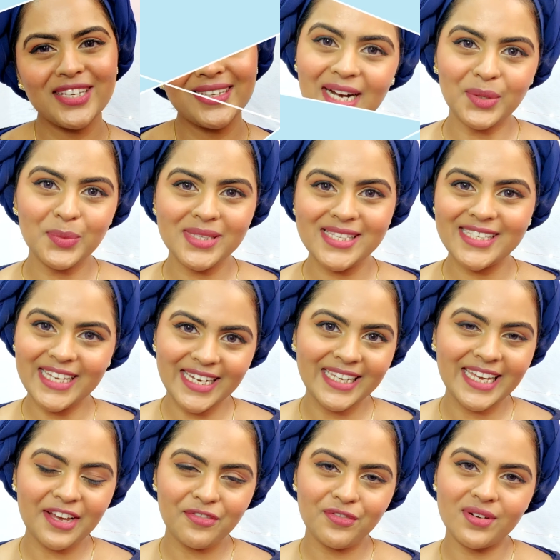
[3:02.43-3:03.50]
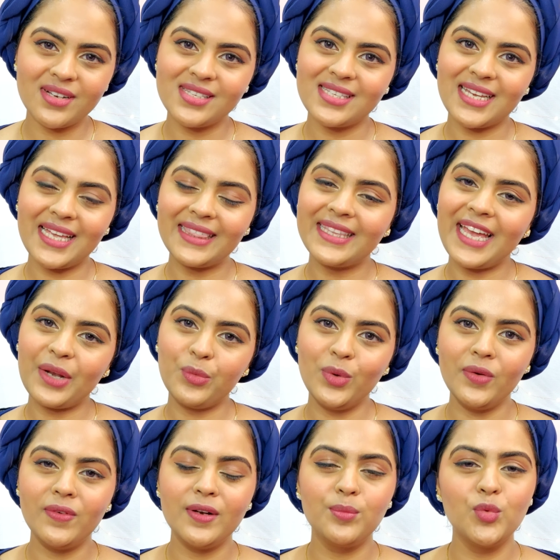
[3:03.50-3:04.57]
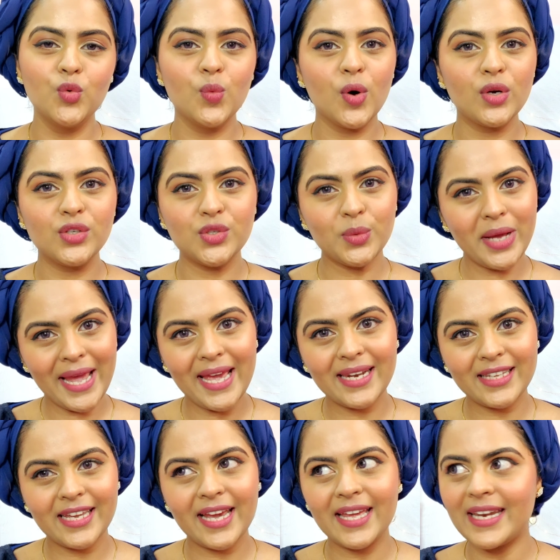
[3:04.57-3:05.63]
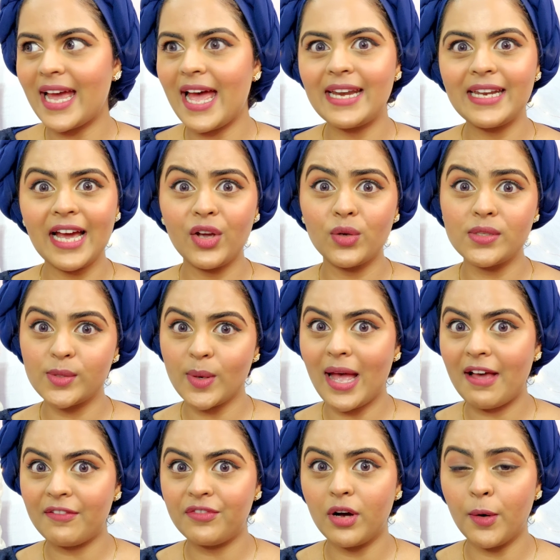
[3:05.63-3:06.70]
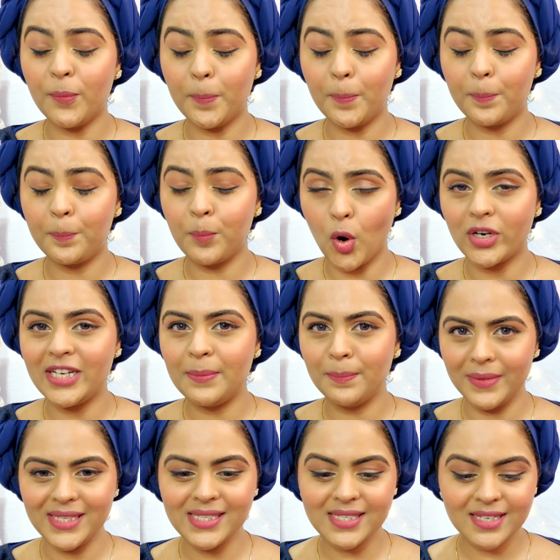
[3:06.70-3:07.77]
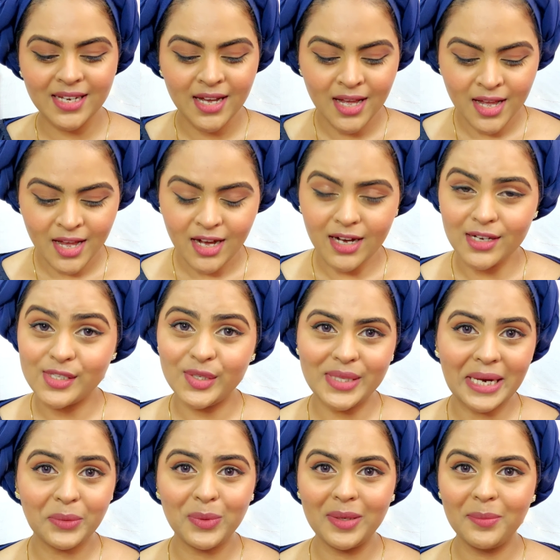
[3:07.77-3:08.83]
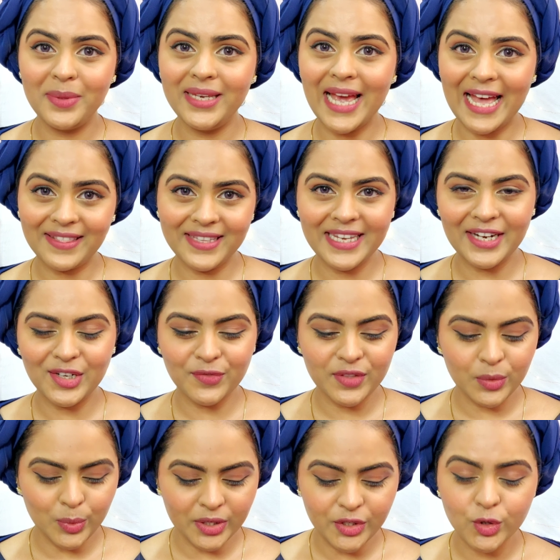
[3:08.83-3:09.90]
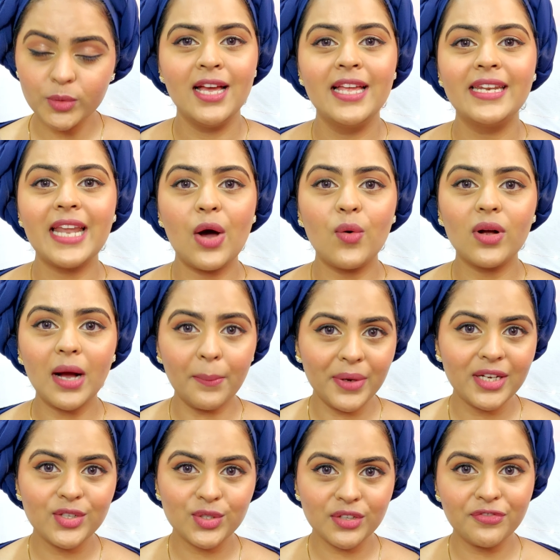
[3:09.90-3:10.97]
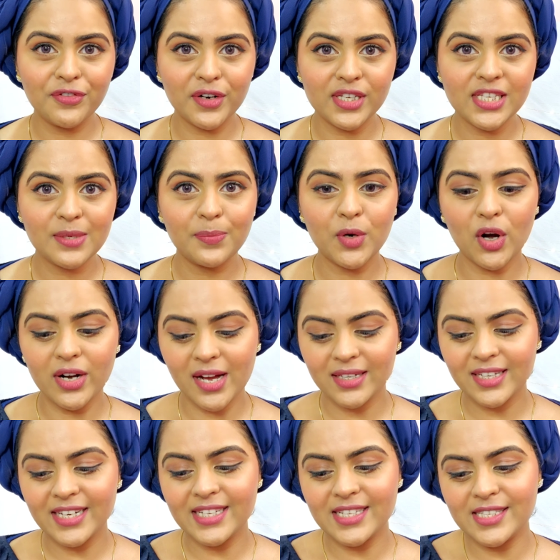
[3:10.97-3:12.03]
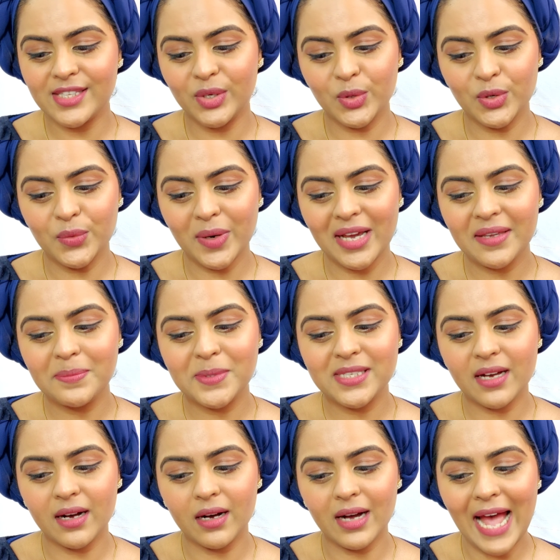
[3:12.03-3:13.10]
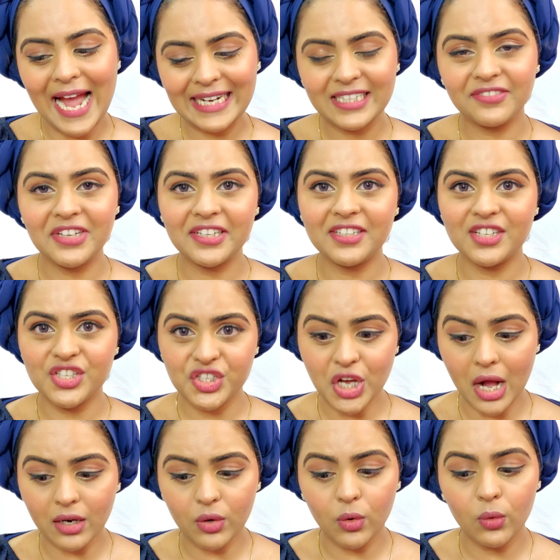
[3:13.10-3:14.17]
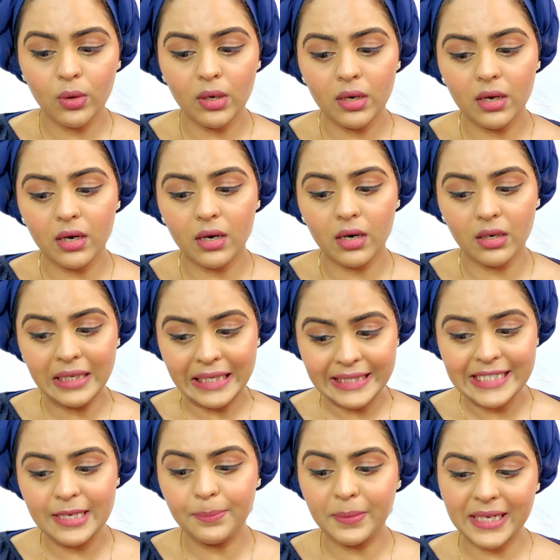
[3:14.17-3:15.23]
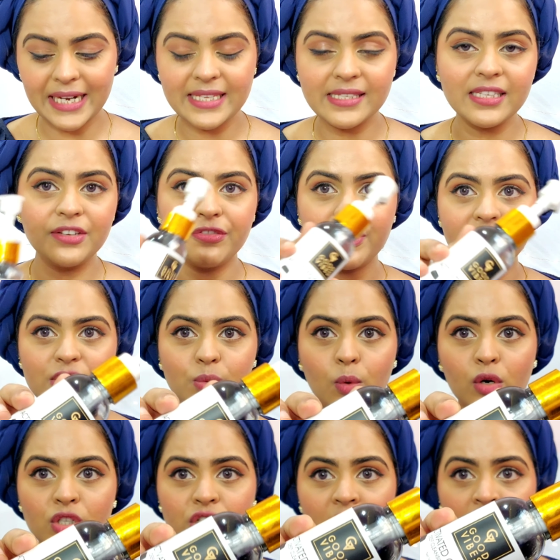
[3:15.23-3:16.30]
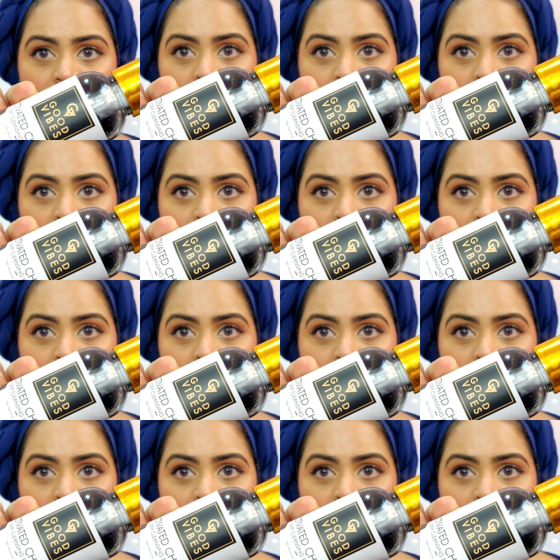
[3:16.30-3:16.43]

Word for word: start with skincare first and then we will move on to hair care and I also have a body mist uh, so that will be at the end of the video now coming to the first product it is the good vibes uh, activated charcoal uh, deep cleansing face wash